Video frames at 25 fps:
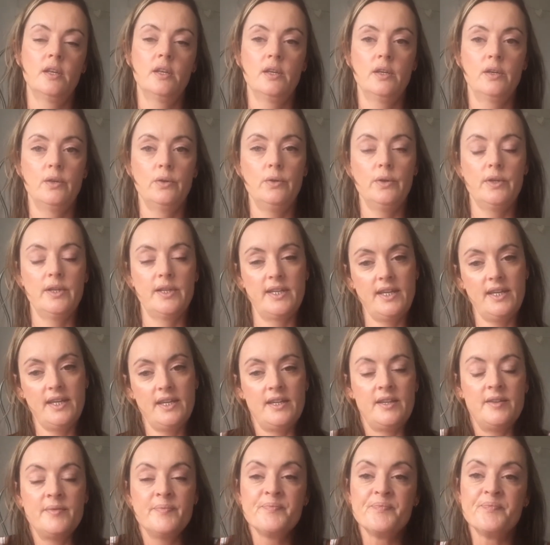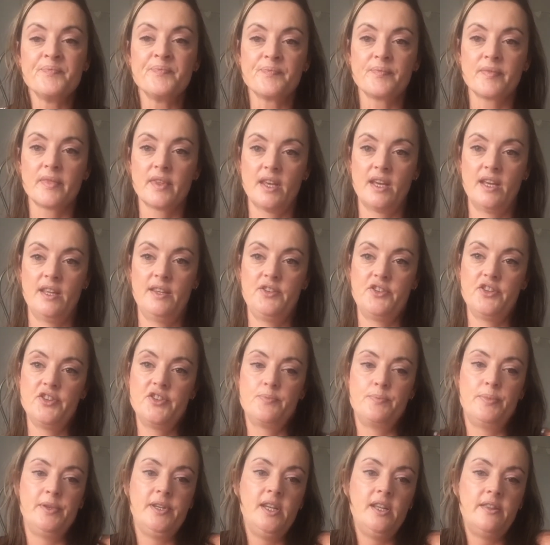Okay, and
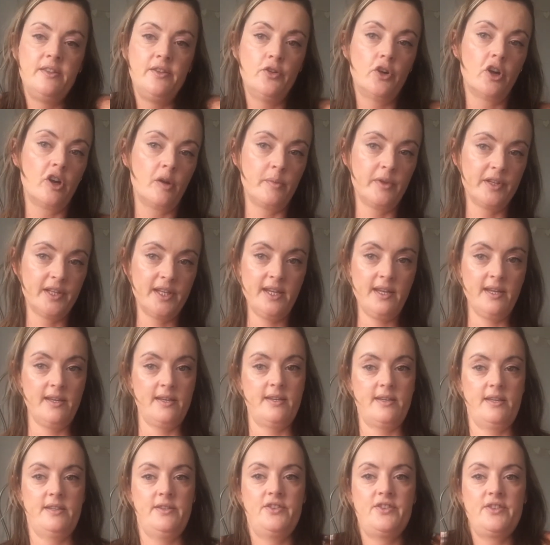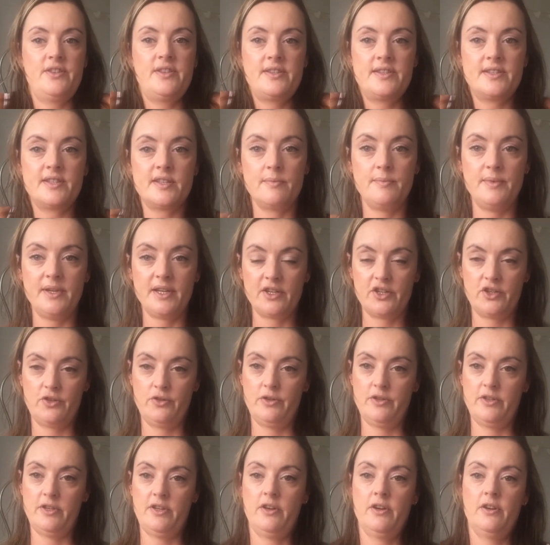just breathe normally and just make
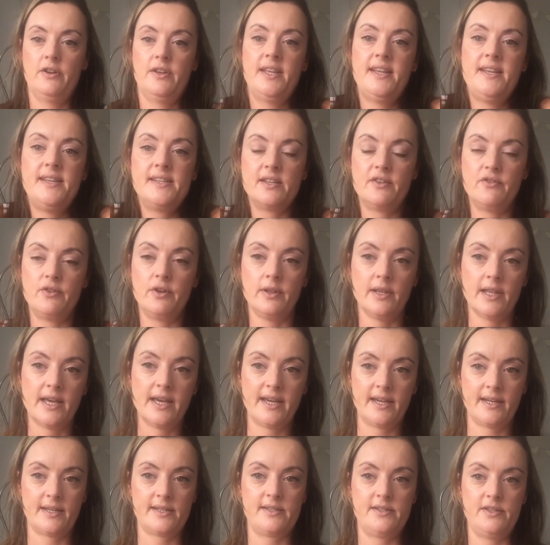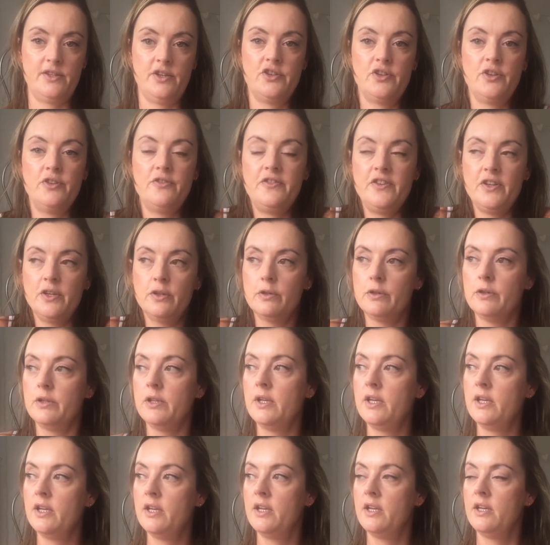sure that you're nice and relaxed. You should
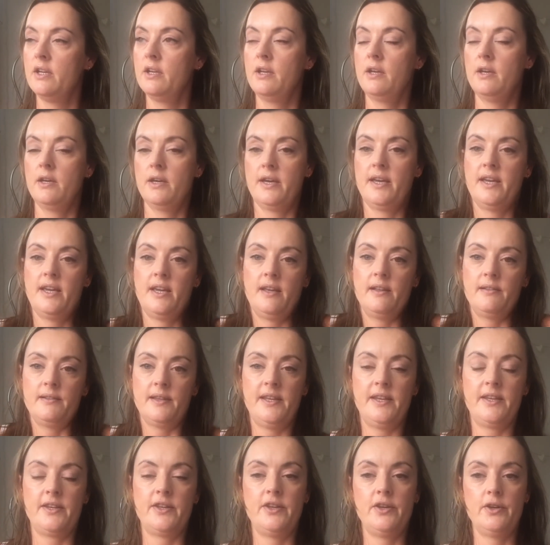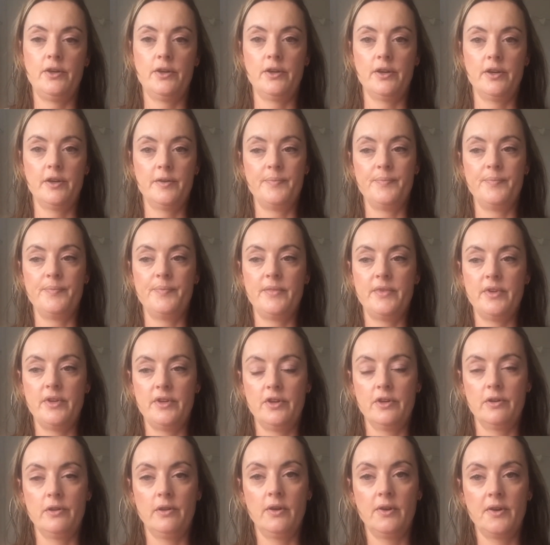feel like your
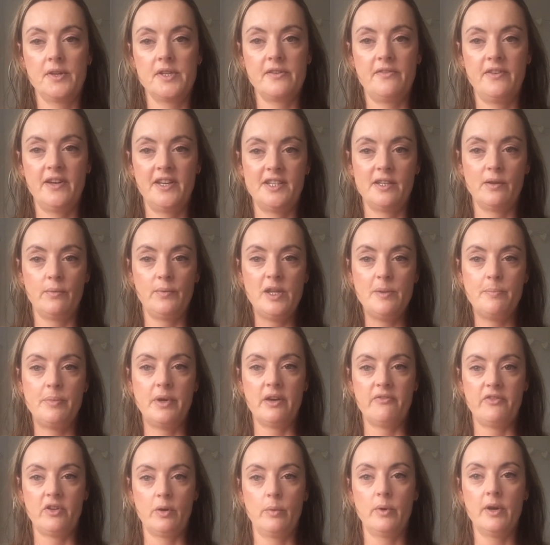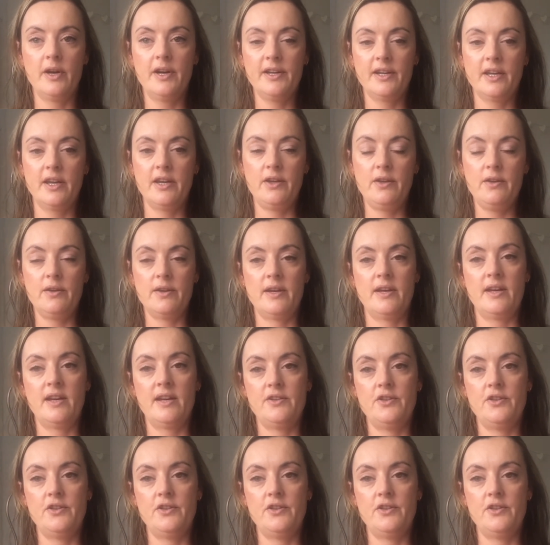your lungs have had a wee bit of a workout, and you